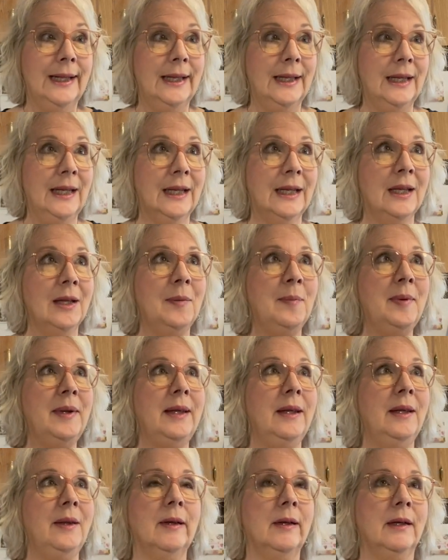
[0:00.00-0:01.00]
it can
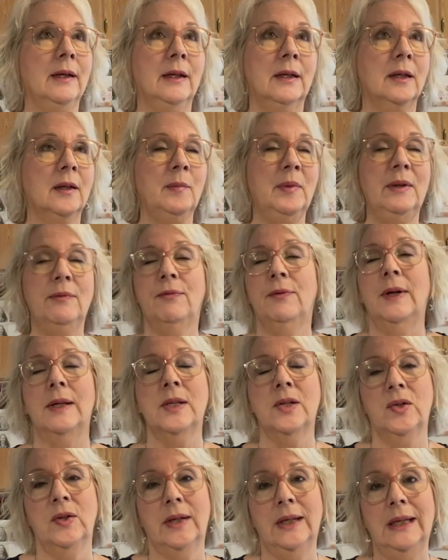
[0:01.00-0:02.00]
be
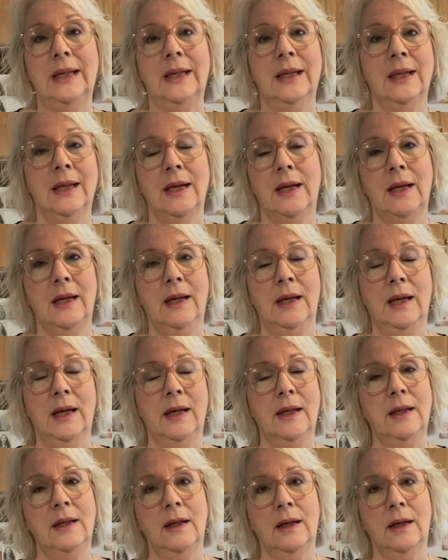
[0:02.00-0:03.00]
frustrating,
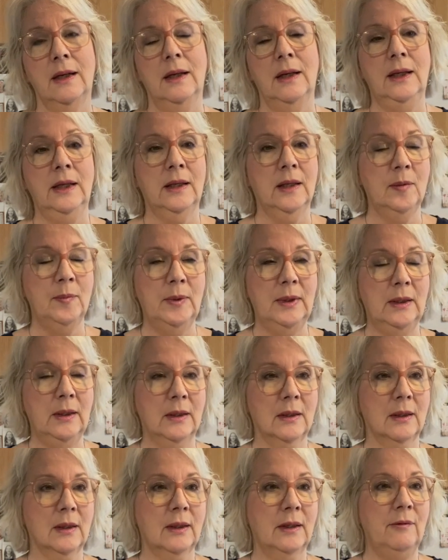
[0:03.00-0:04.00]
and it can be
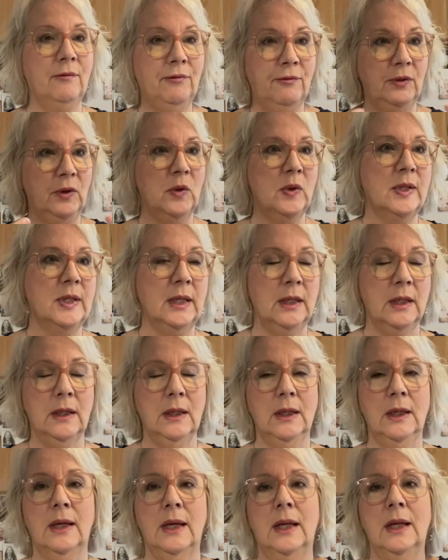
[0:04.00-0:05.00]
confusing,
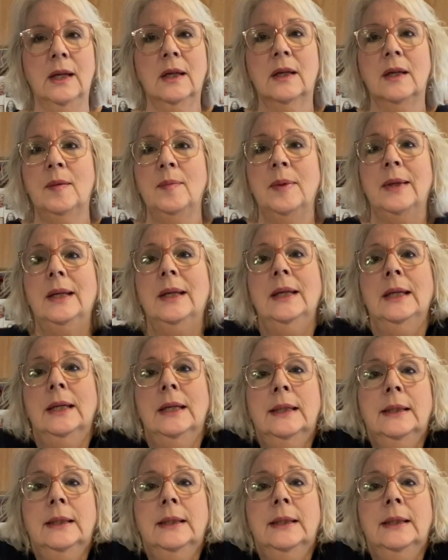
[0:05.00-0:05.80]
and it can be